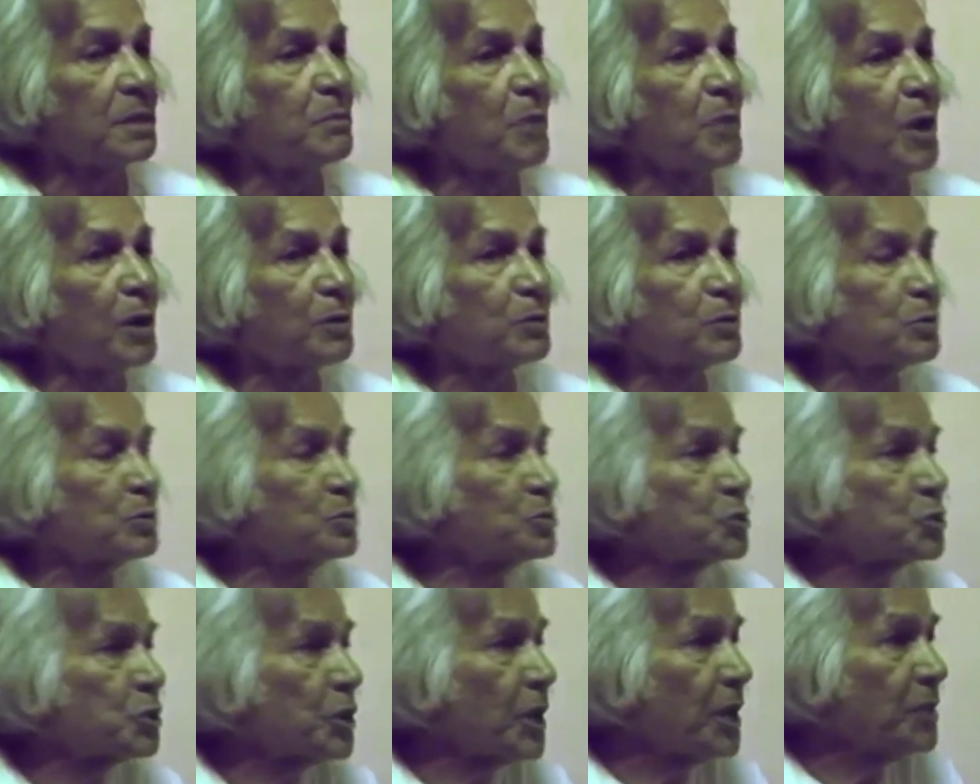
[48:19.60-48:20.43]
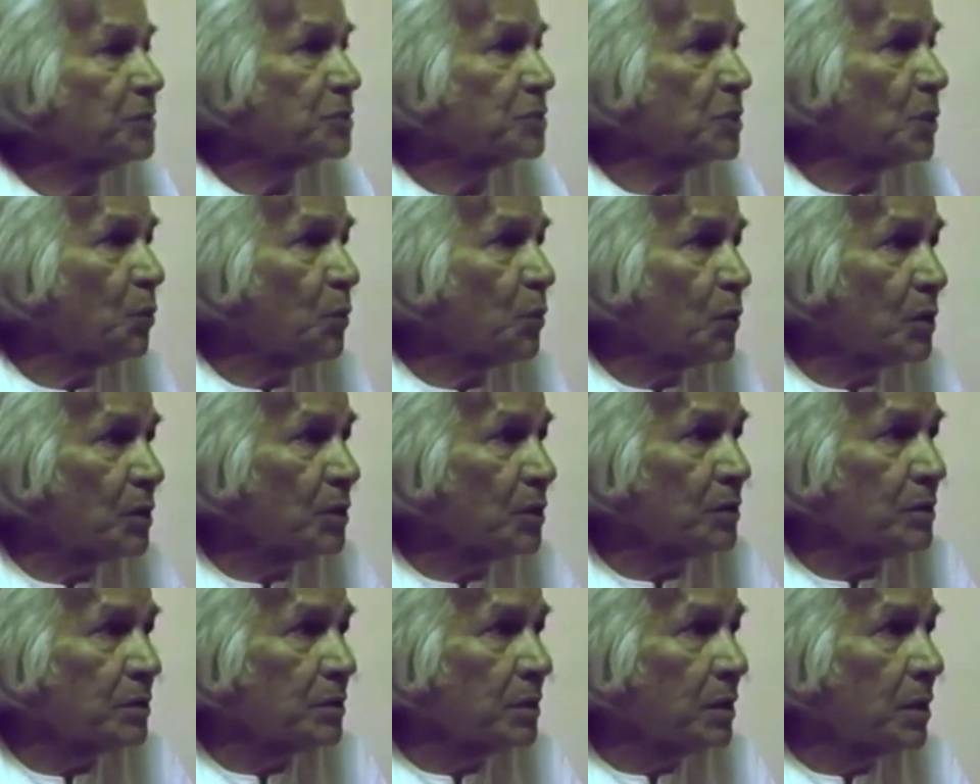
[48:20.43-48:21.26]
the demand to change the
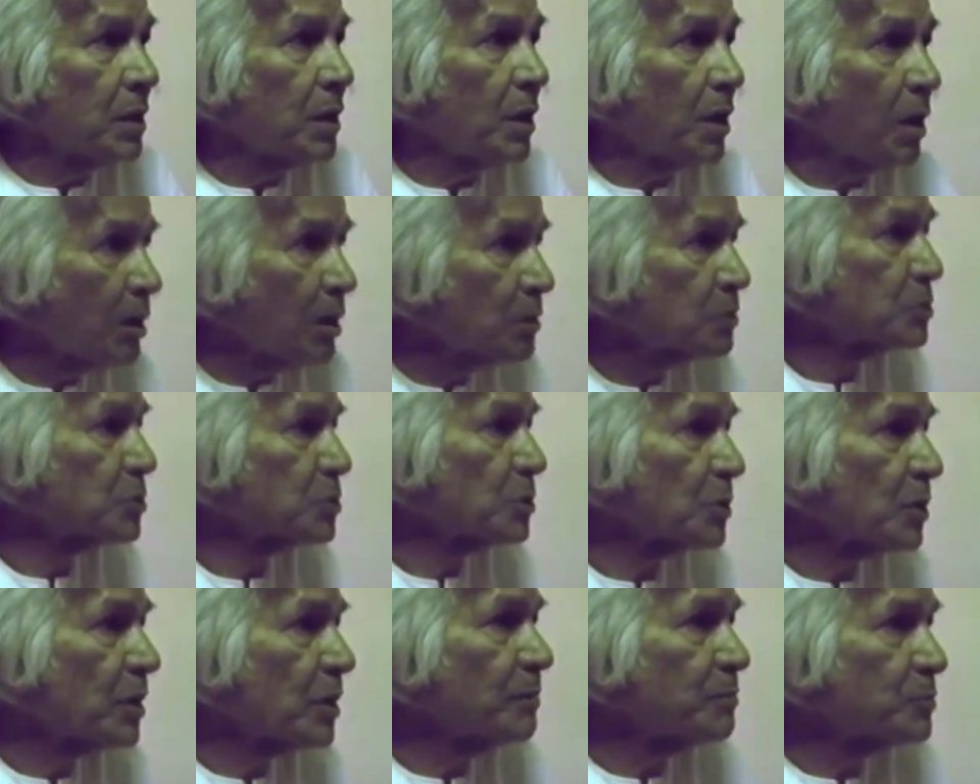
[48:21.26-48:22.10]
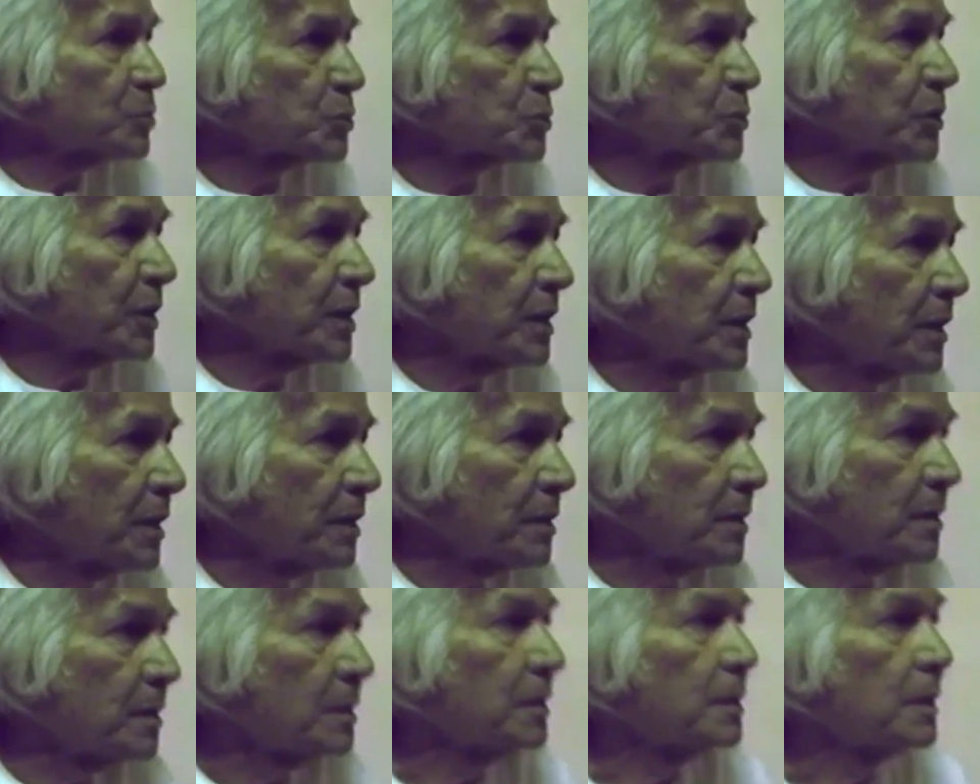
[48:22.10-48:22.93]
world also comes to
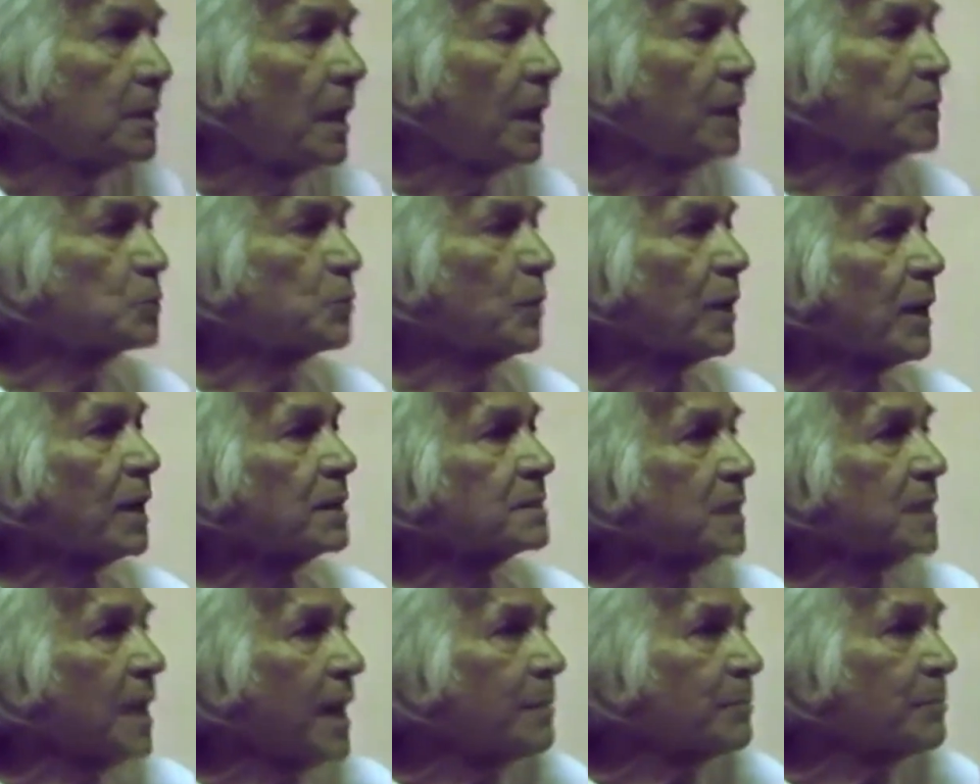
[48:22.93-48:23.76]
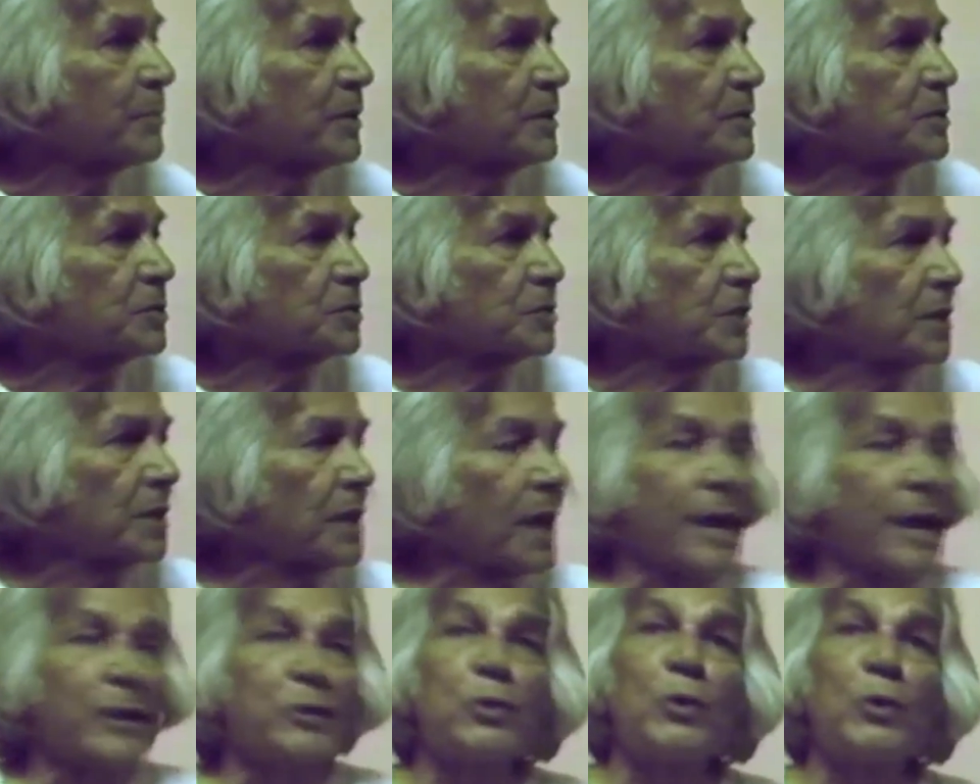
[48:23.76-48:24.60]
an end. As far as I am
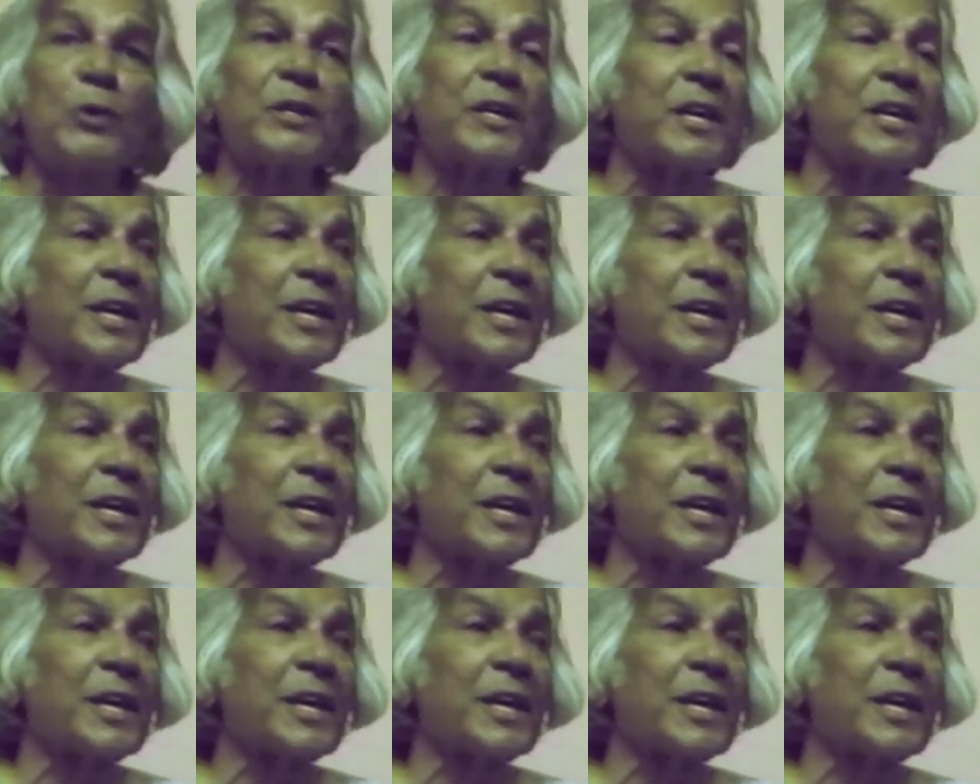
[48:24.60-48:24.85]
concerned, I